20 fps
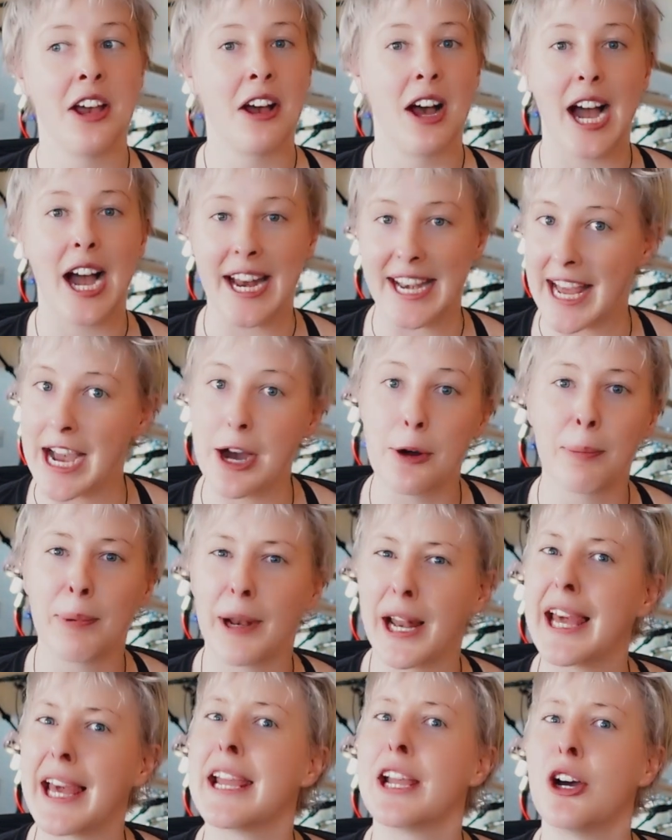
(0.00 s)
I now
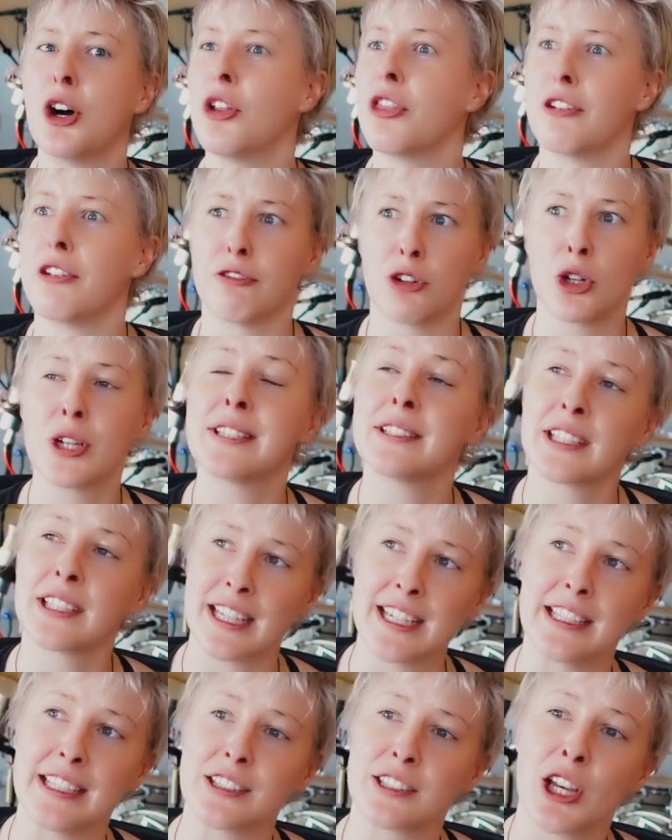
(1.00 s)
play on The Voice
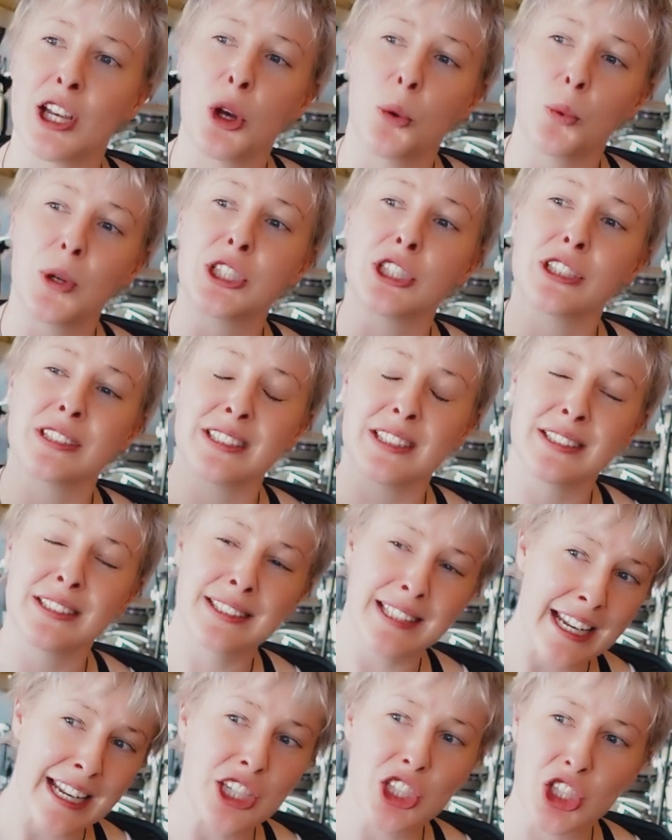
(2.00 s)
Kids, which is
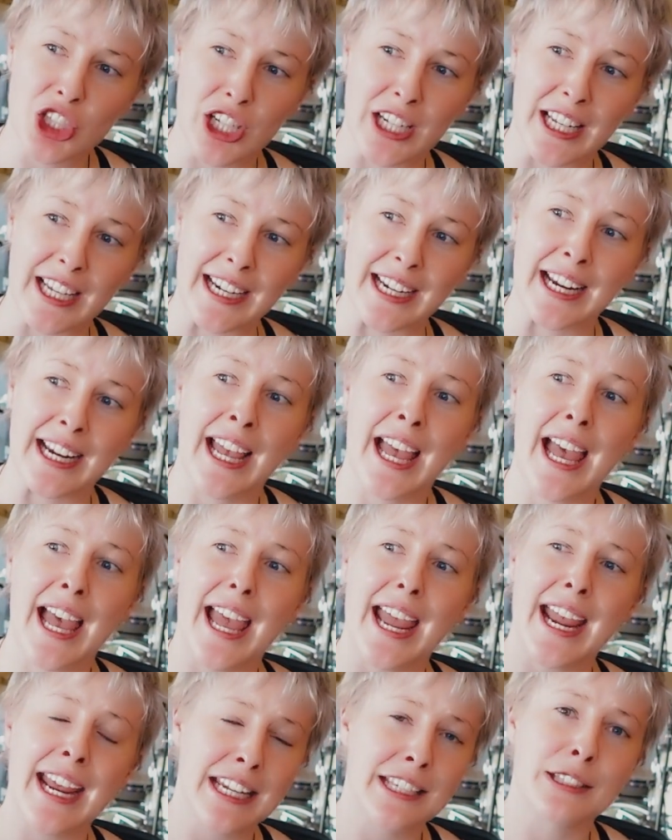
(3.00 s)
essentially,
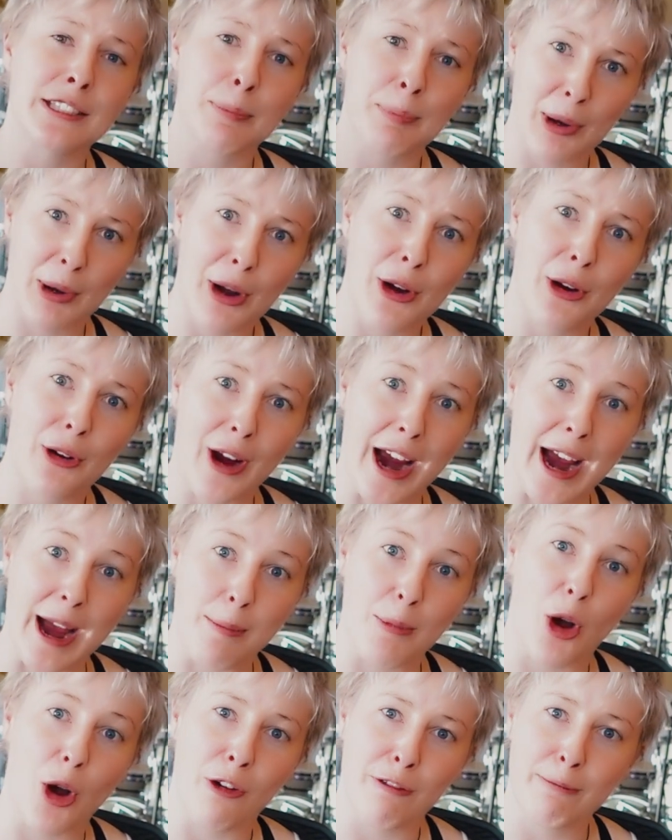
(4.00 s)
it is a program
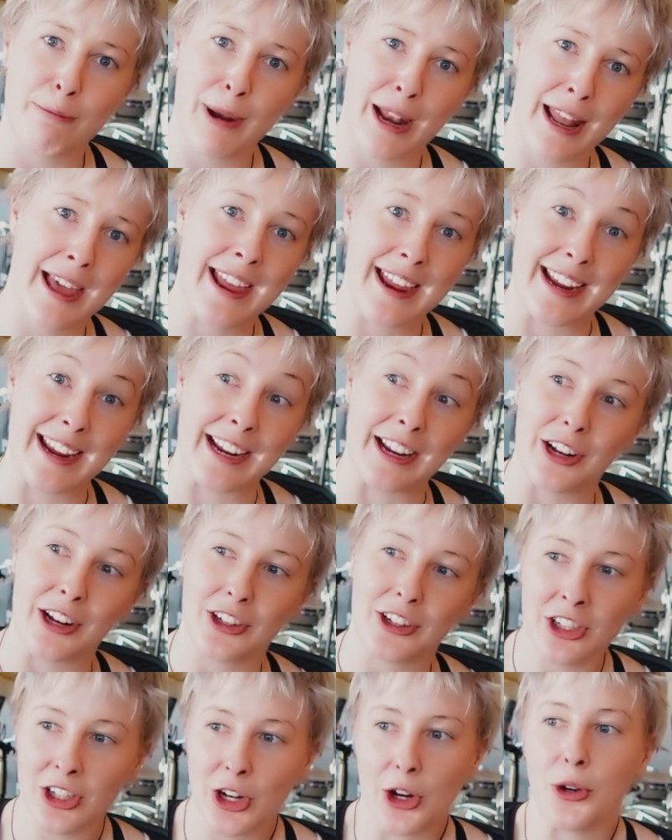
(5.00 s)
of playing,
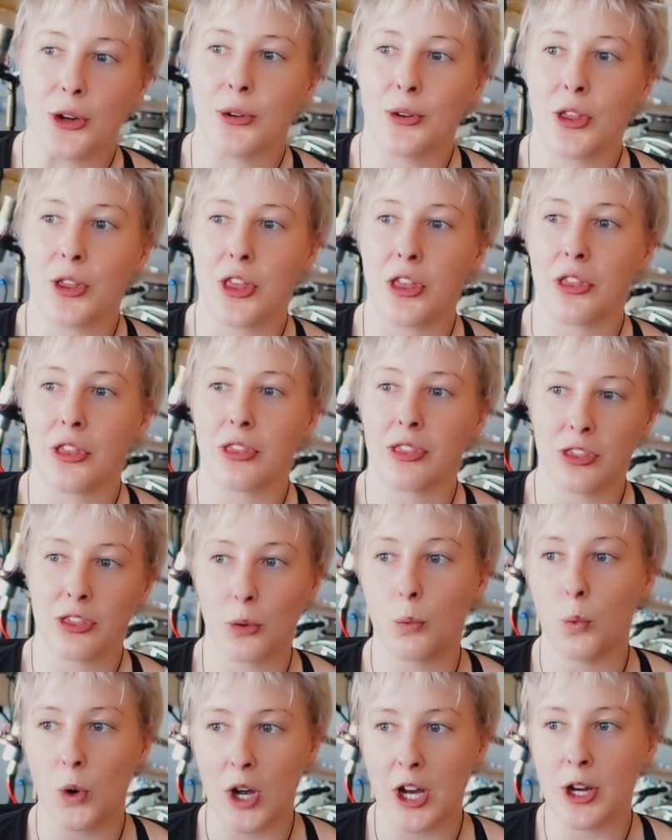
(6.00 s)
the
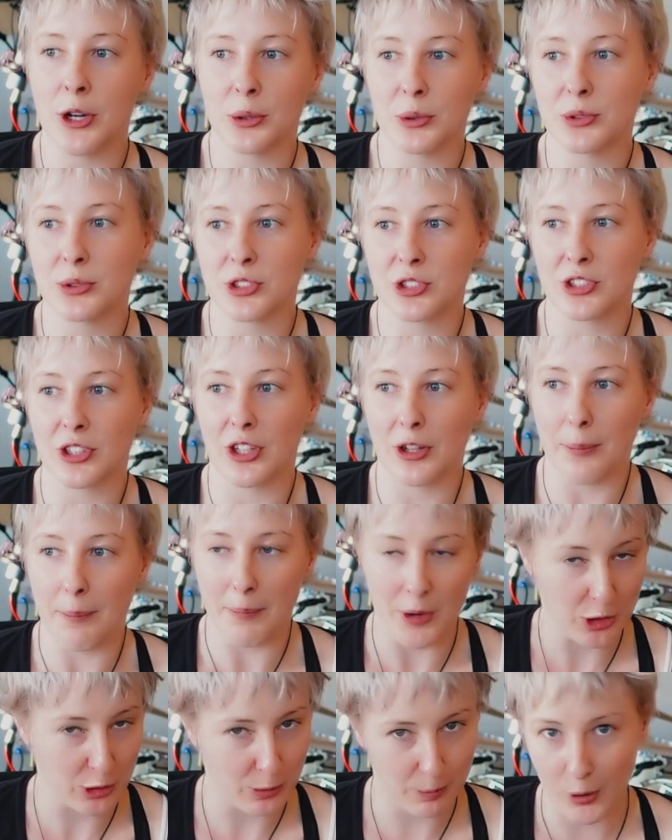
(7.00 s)
world's
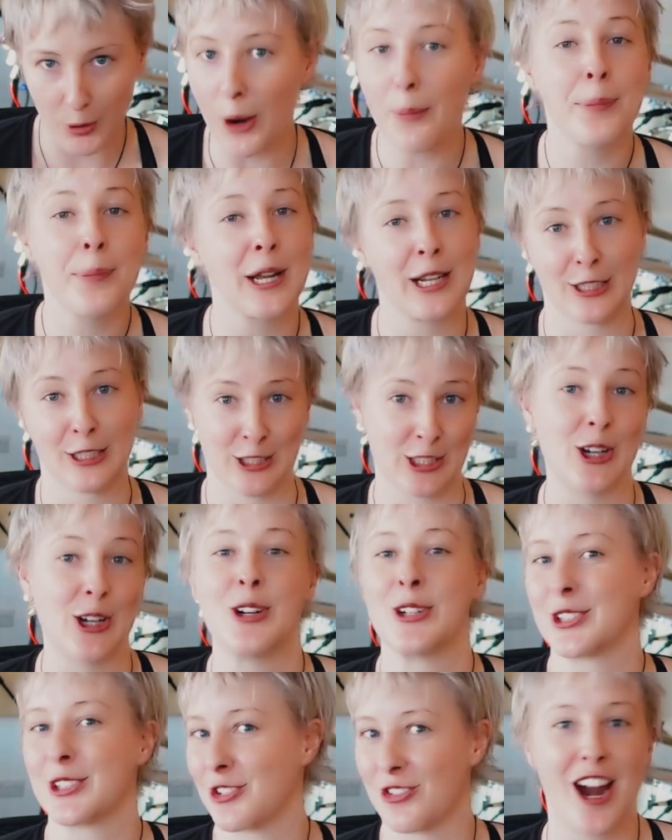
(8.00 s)
most popular
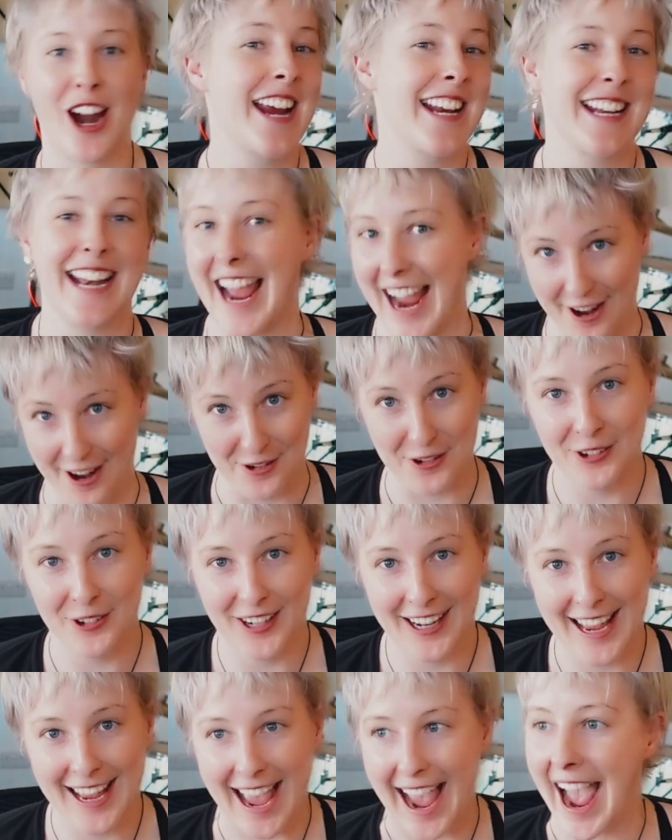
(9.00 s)
songs right now.
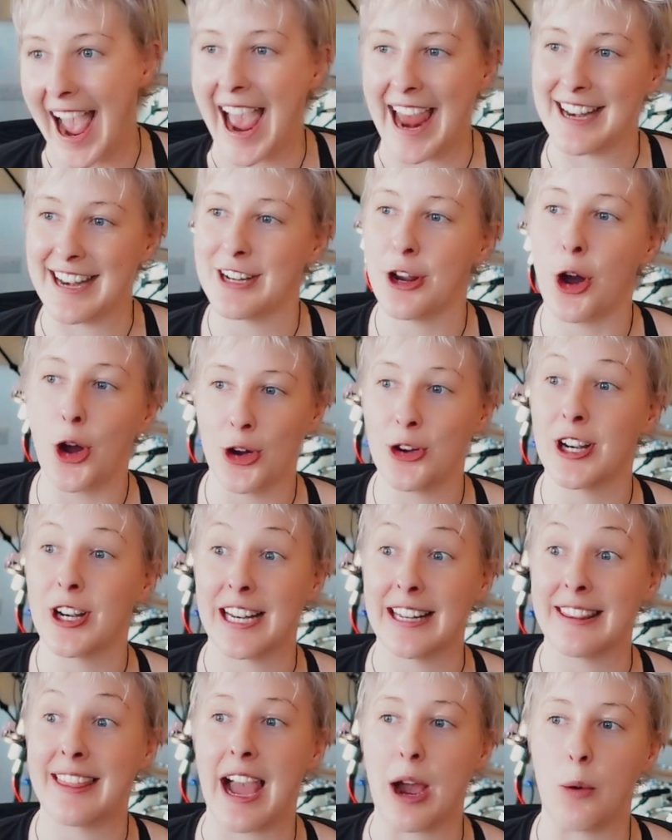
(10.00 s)
And not only
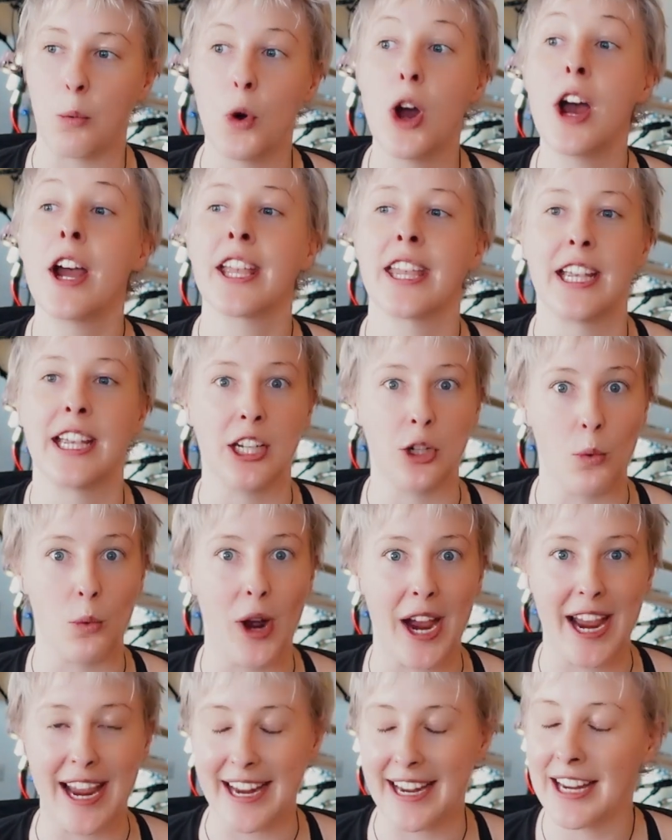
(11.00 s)
that, working in a
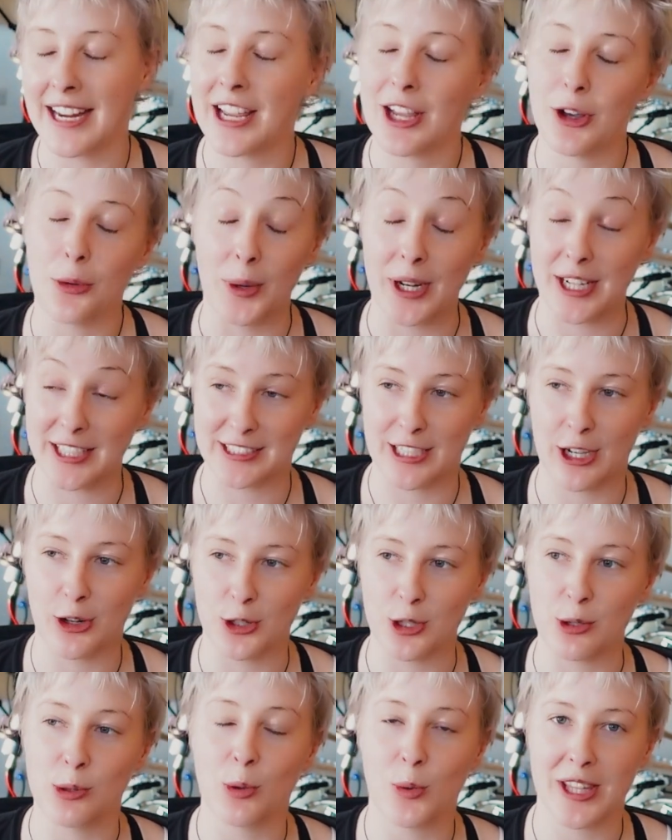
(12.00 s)
way, when I tell
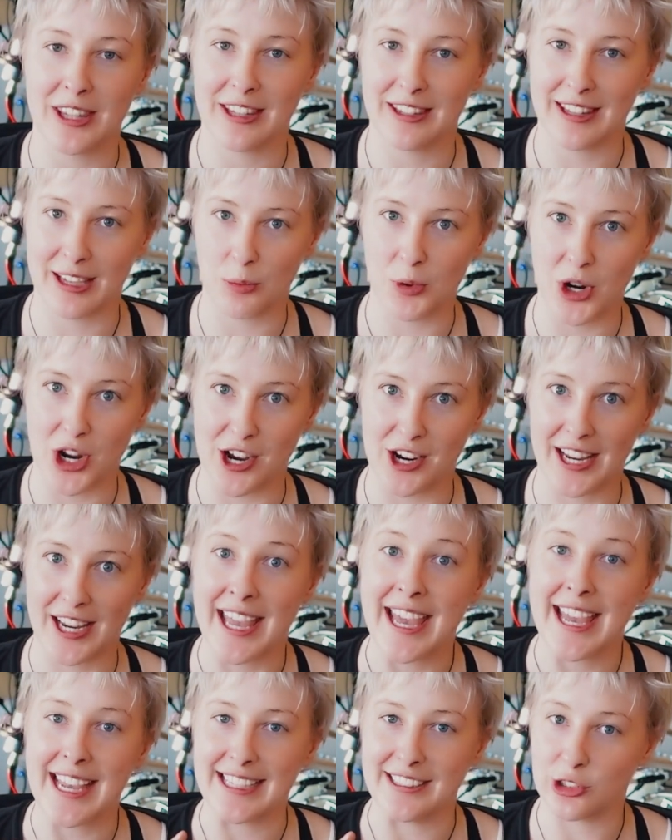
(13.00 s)
you the way that they work,
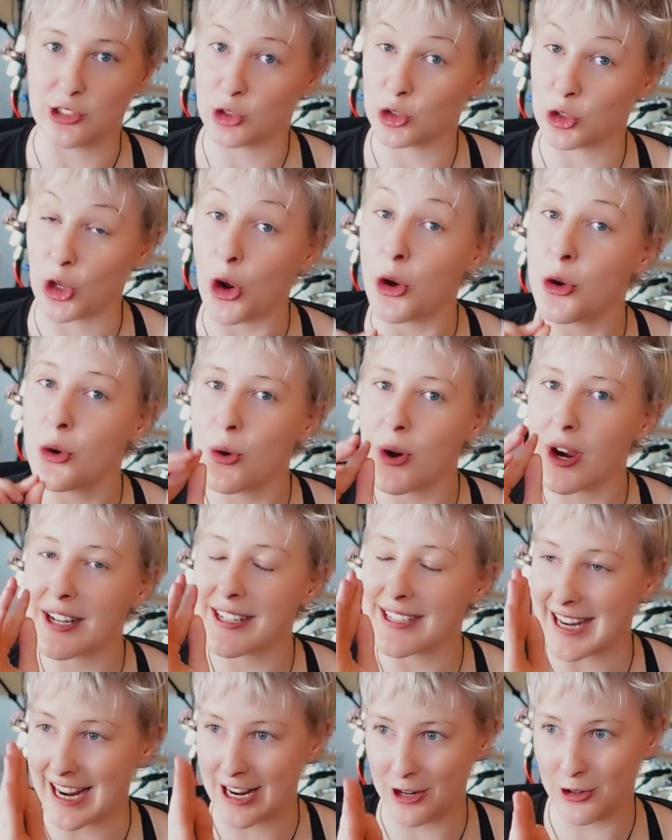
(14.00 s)
is so
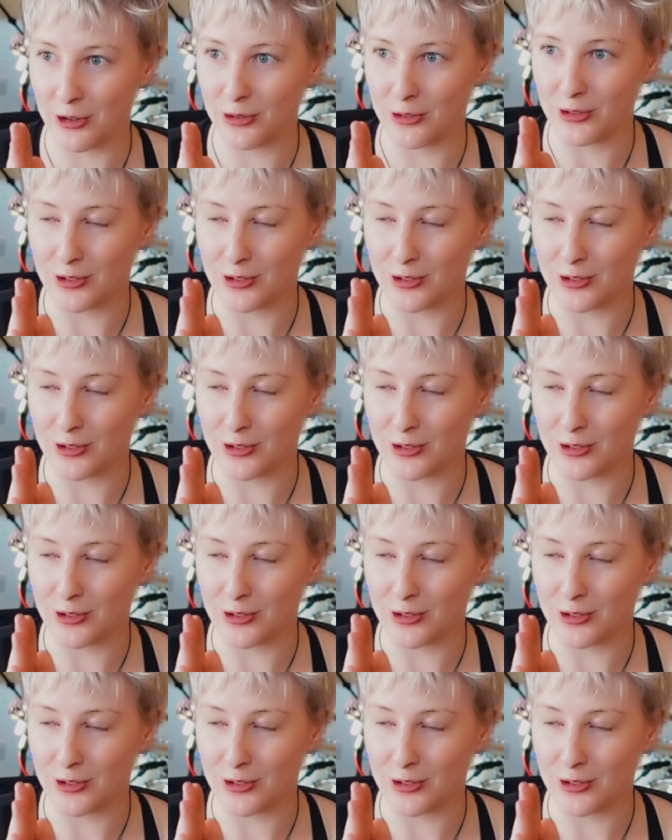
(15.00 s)
down,